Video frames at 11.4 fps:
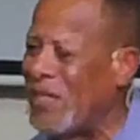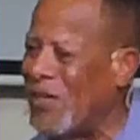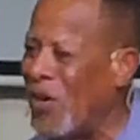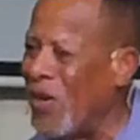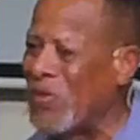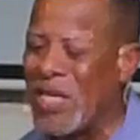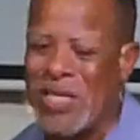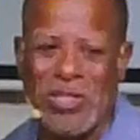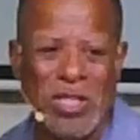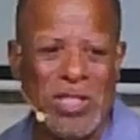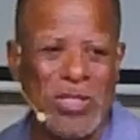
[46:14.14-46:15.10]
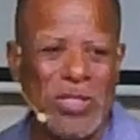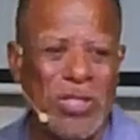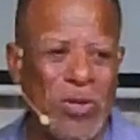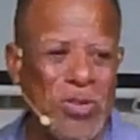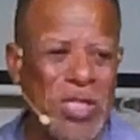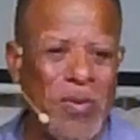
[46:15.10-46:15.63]
All of a sudden, Jesus
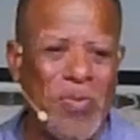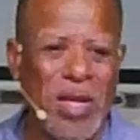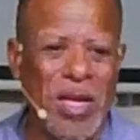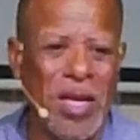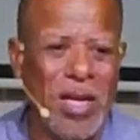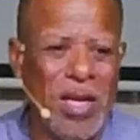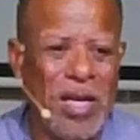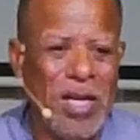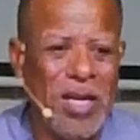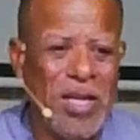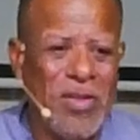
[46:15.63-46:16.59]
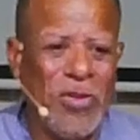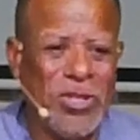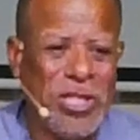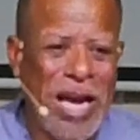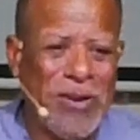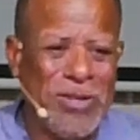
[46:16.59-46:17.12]
shows up and the
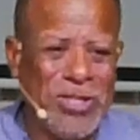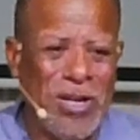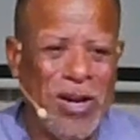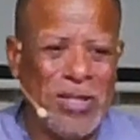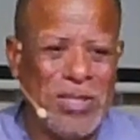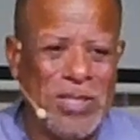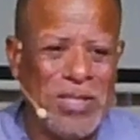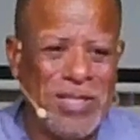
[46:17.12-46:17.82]
chatter starts.